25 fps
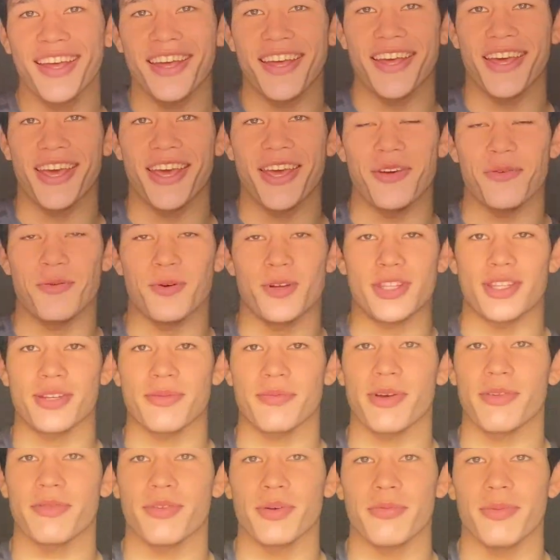Hey, what's
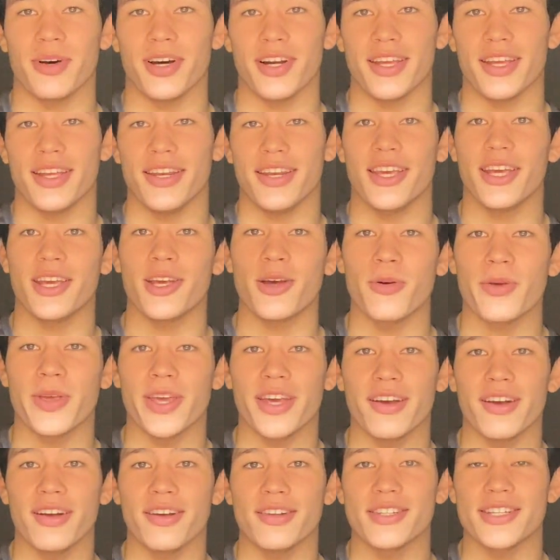up everybody? Nico here.